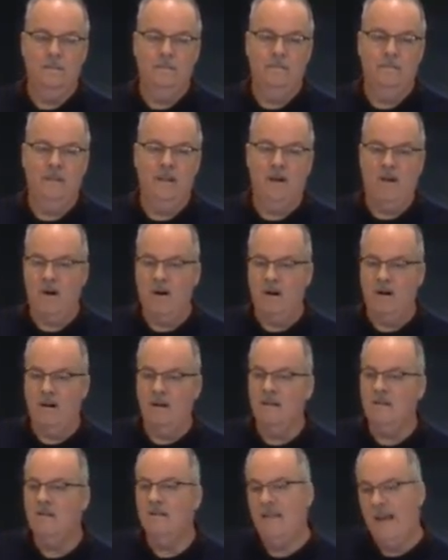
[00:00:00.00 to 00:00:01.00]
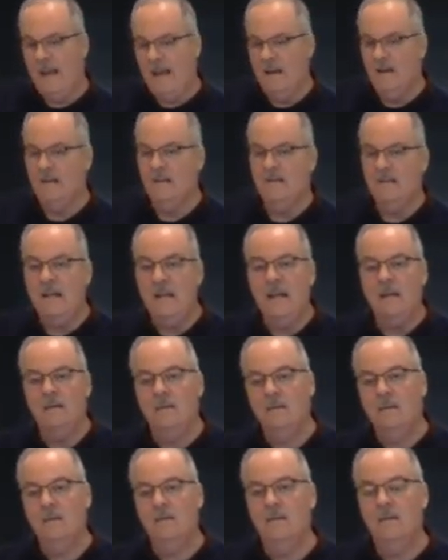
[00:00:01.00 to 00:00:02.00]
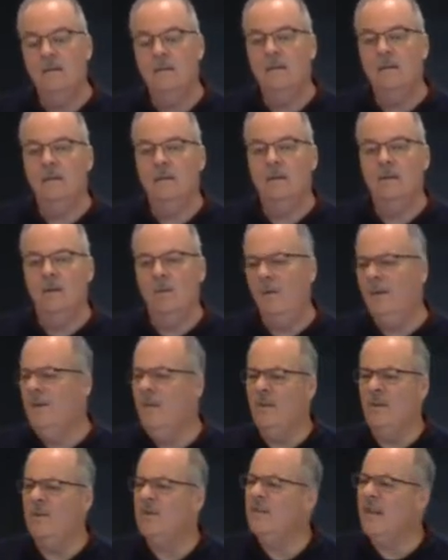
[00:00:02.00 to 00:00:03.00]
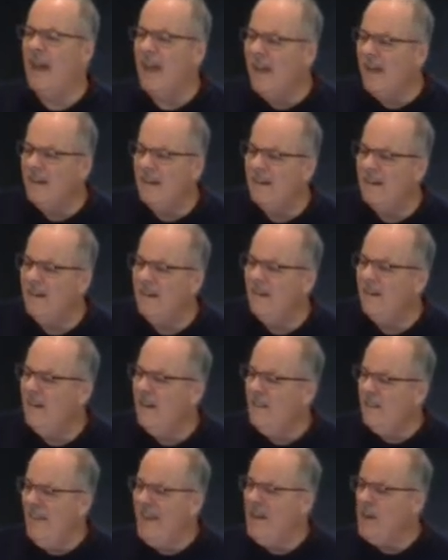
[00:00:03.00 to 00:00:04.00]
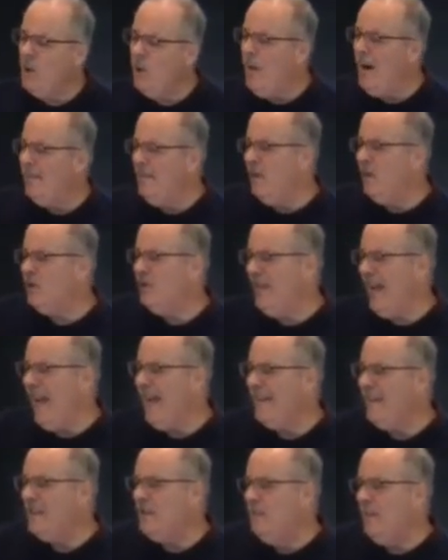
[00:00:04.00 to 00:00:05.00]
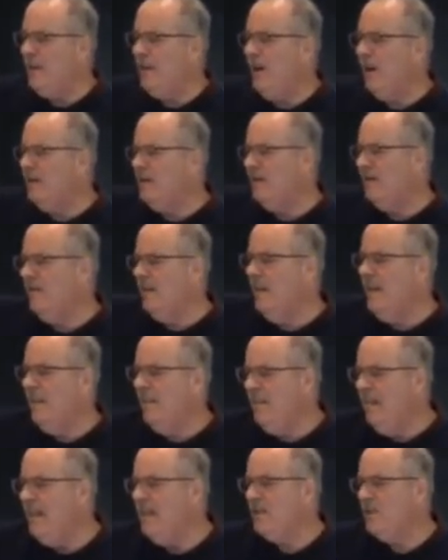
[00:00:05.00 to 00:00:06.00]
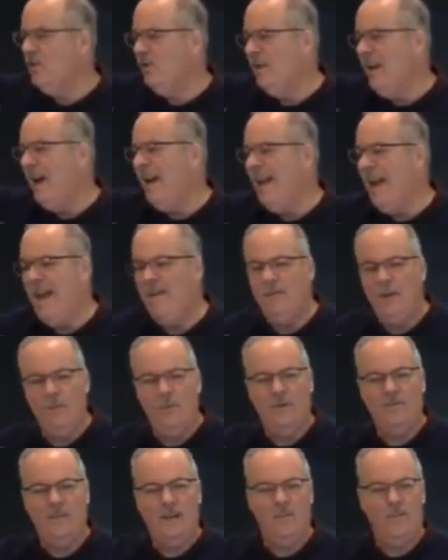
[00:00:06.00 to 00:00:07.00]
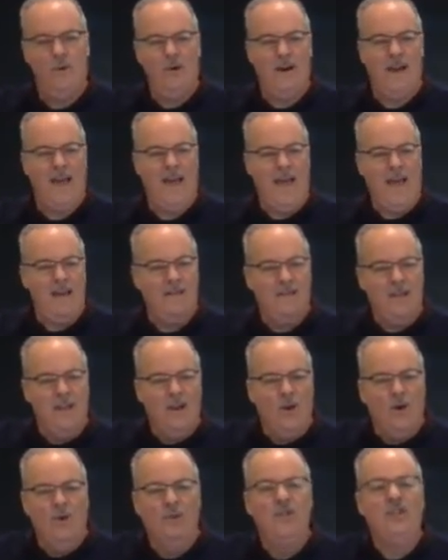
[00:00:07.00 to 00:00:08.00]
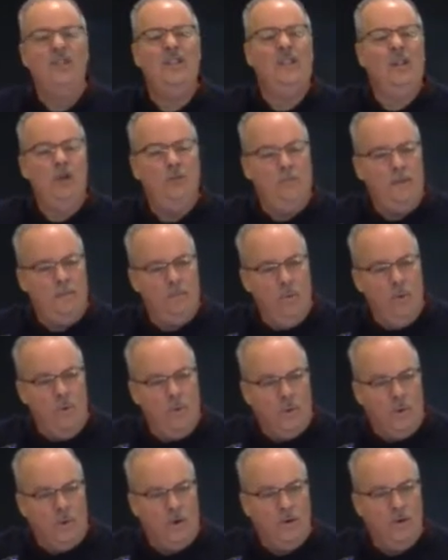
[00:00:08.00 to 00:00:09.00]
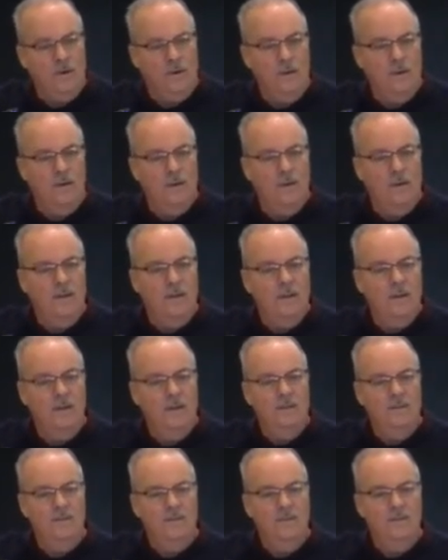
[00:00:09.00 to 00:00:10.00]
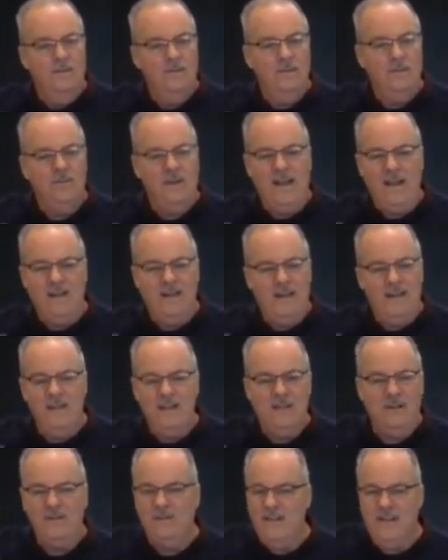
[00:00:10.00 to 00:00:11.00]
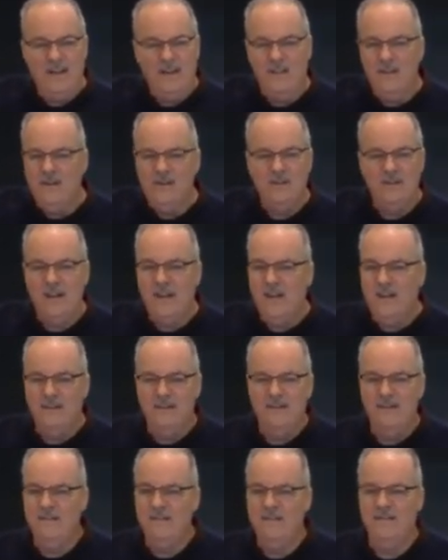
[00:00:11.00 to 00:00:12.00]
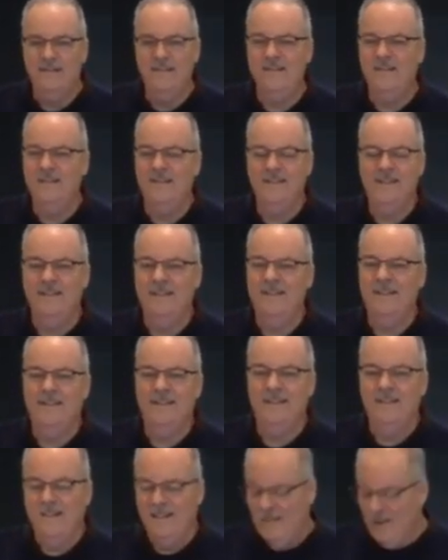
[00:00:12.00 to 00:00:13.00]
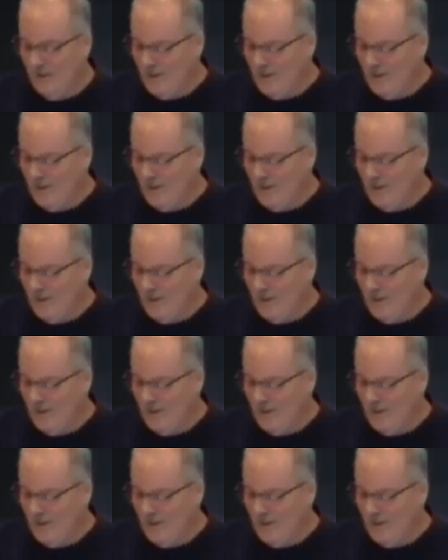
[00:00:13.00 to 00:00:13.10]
The heart is dead in sin. No wonder they're sad. They equate their sadness because of this or not having what they want to have, or just a little bit more. The reality is they're dead in their sin. They're